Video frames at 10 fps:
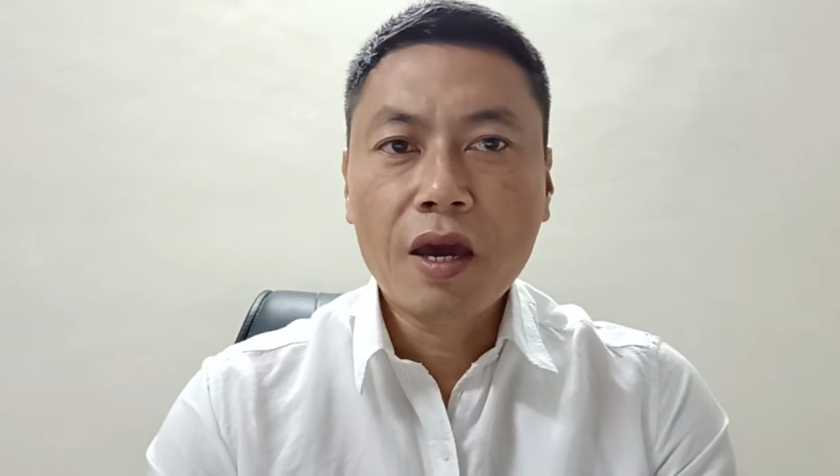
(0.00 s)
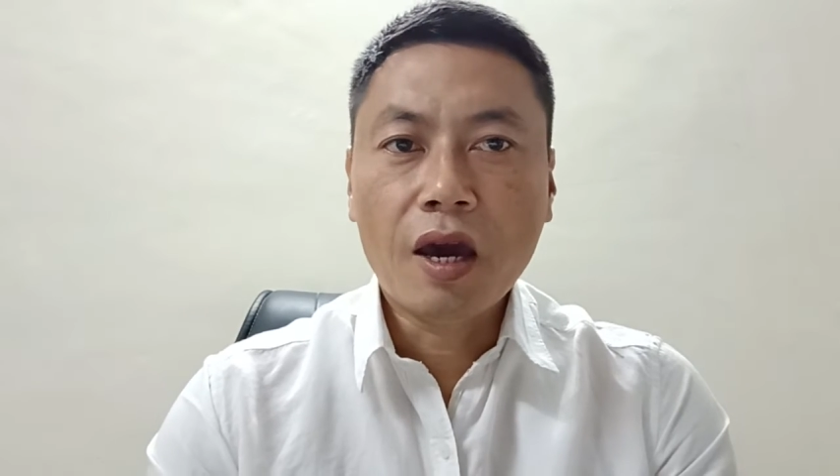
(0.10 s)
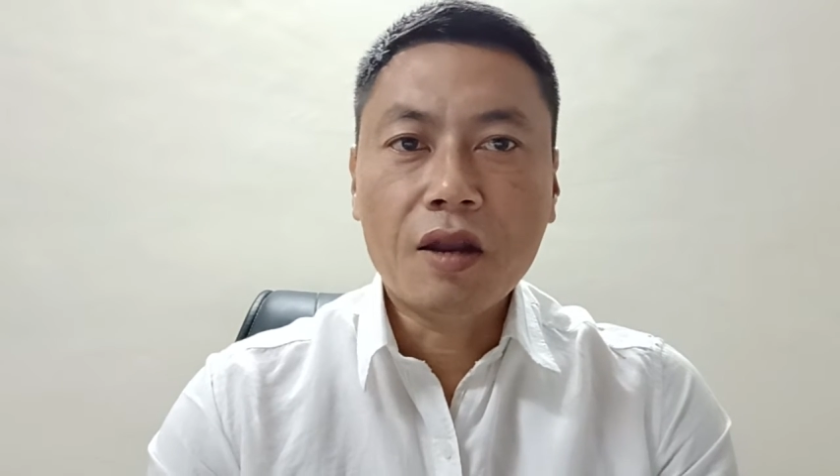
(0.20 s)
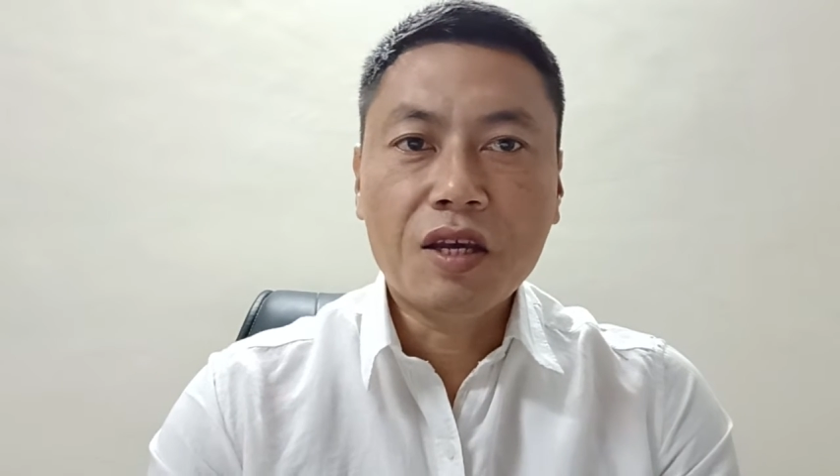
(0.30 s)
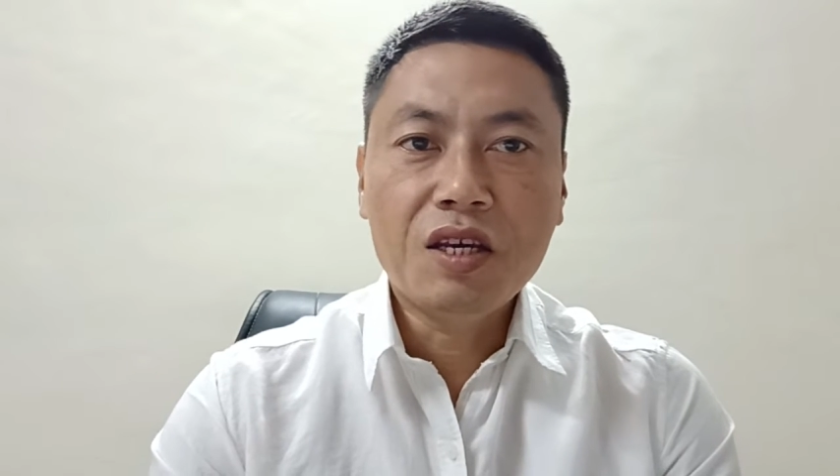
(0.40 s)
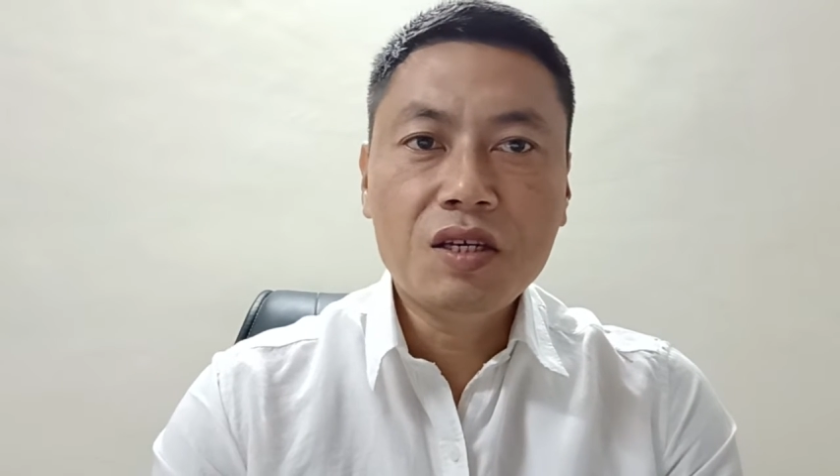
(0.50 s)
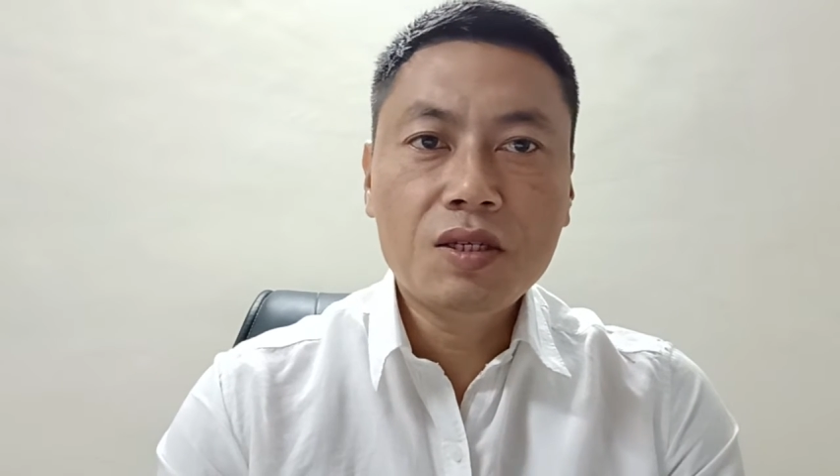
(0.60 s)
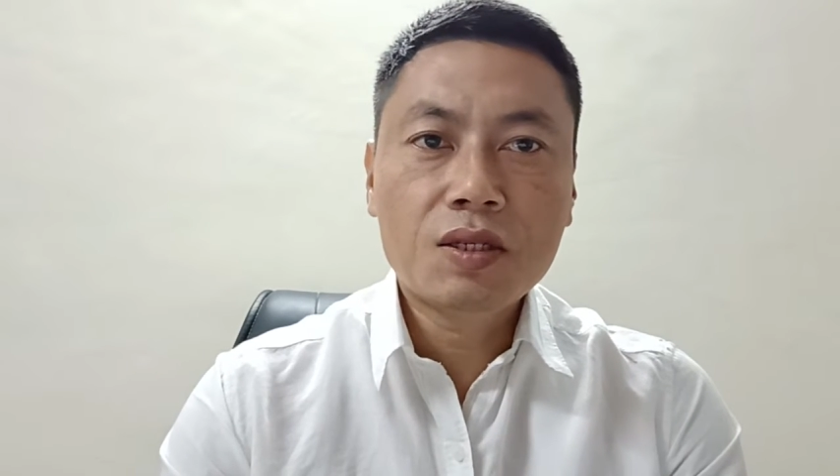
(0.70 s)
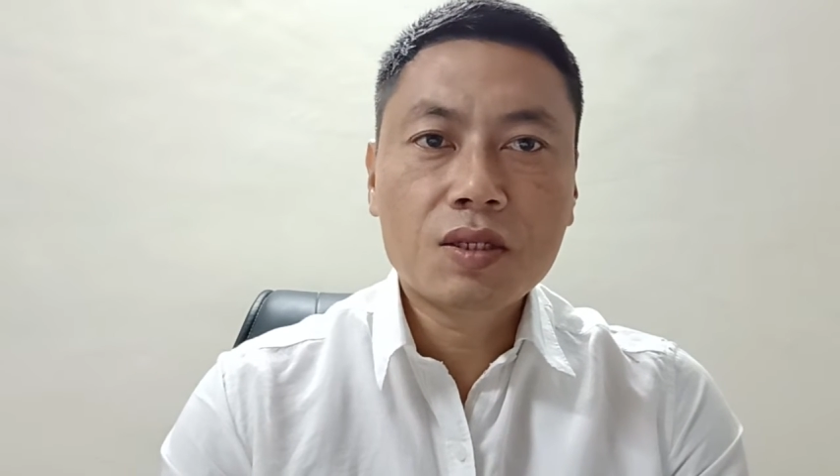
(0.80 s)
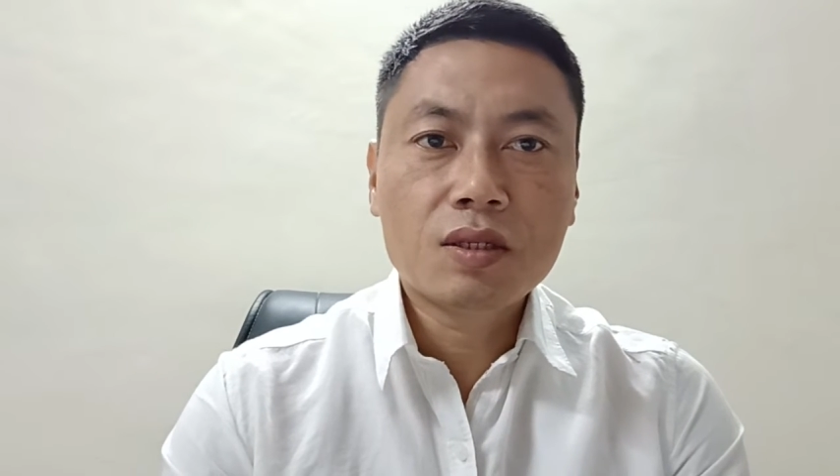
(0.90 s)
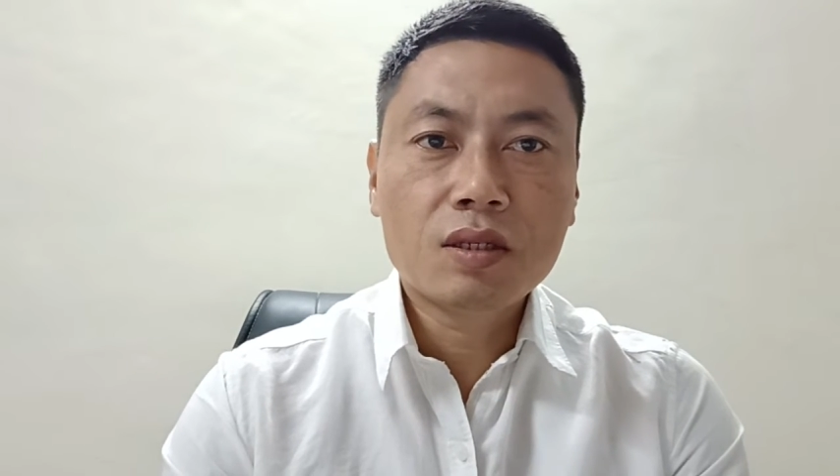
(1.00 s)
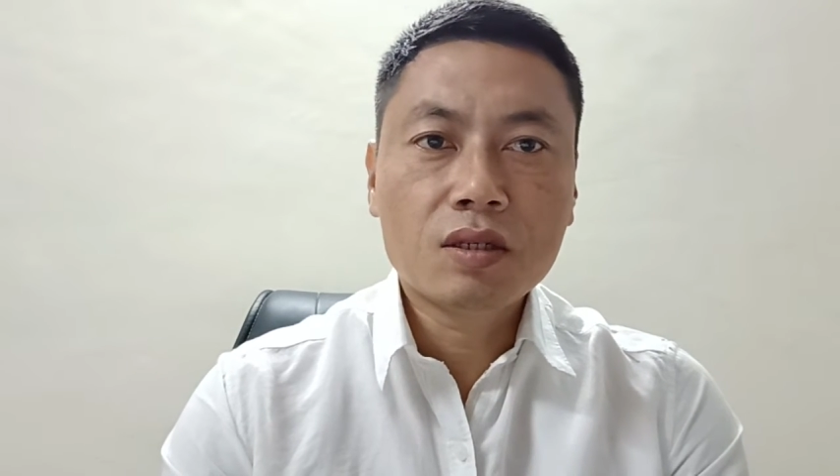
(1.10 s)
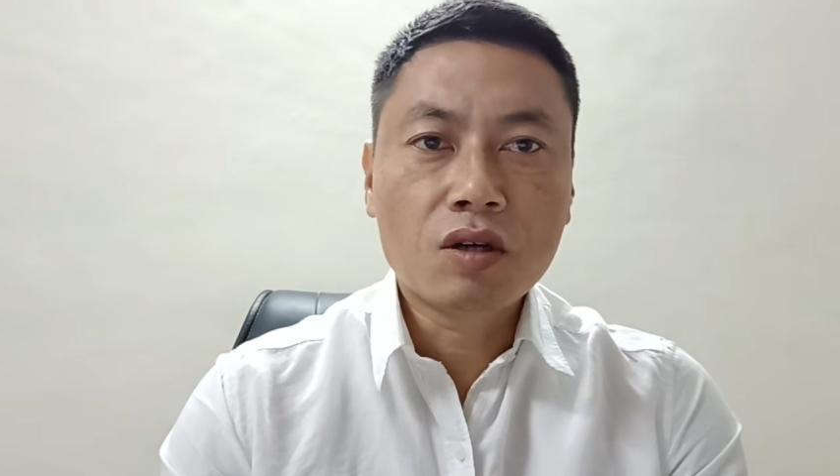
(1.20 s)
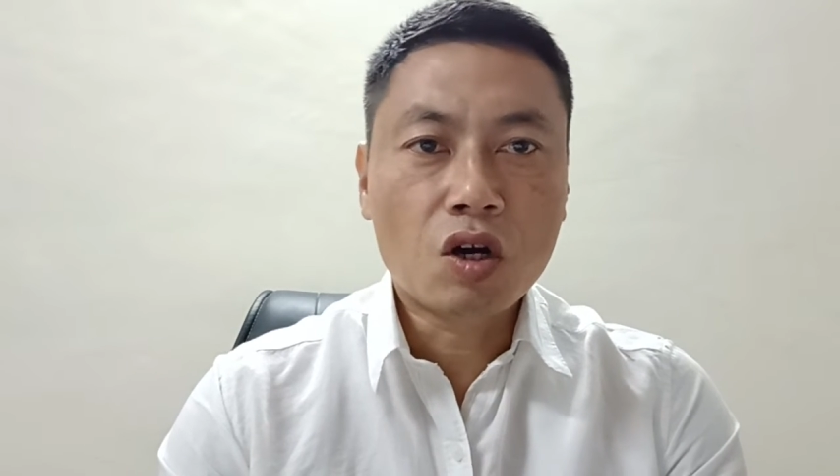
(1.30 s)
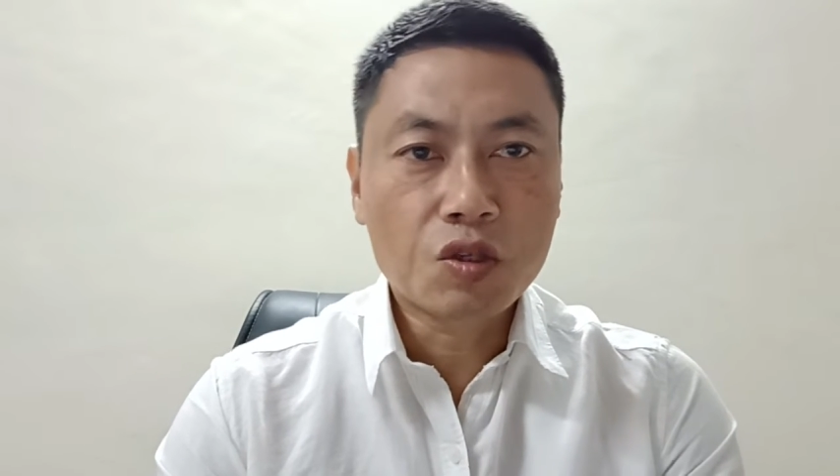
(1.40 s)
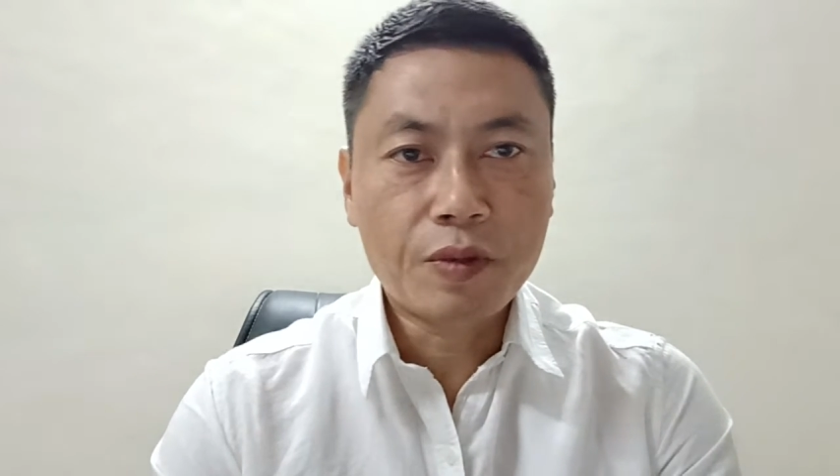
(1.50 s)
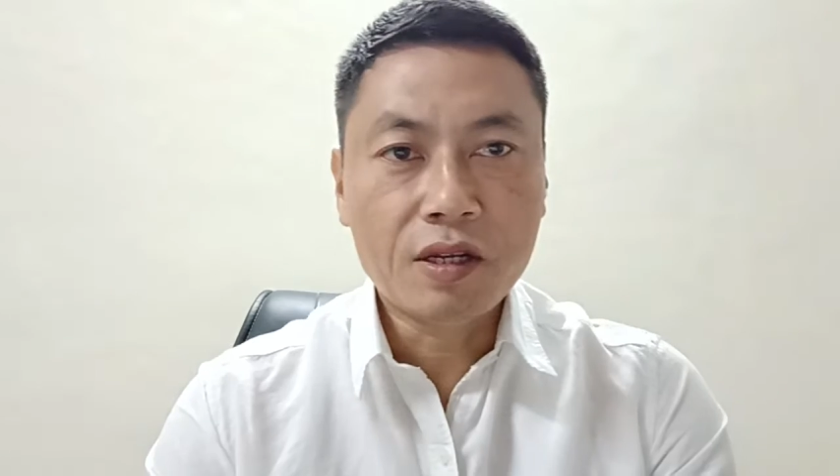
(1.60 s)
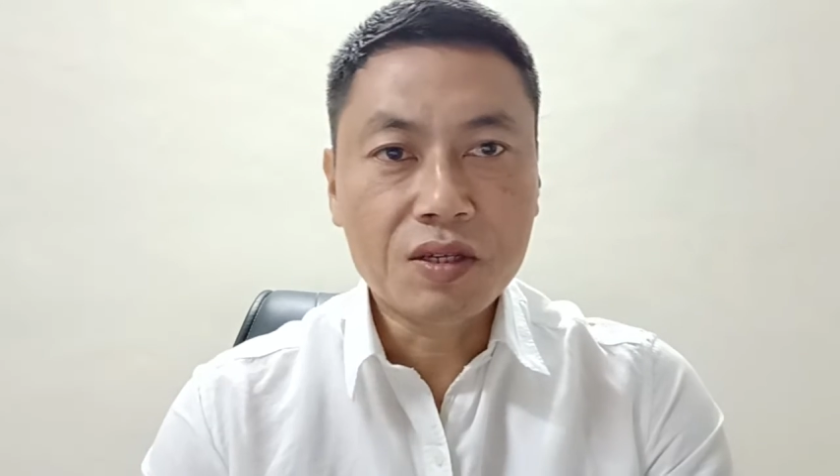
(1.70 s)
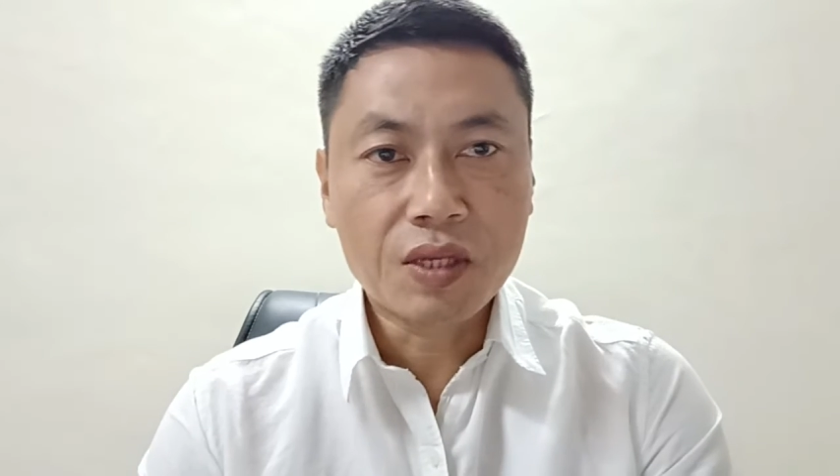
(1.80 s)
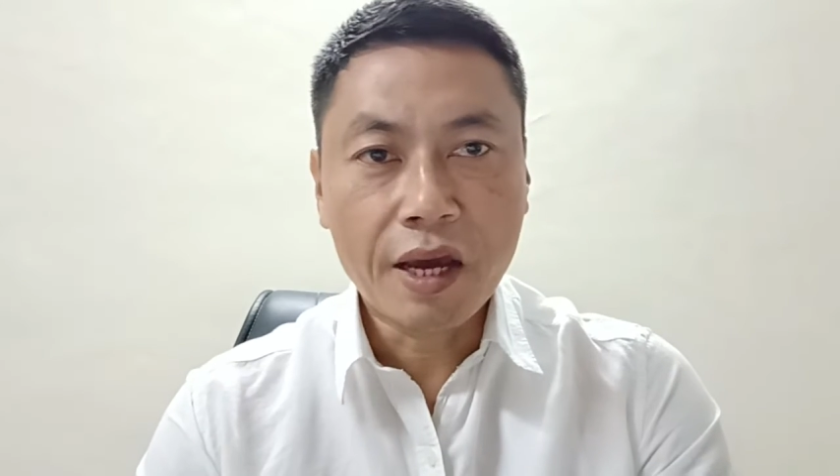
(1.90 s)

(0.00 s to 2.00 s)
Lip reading: and his gospel is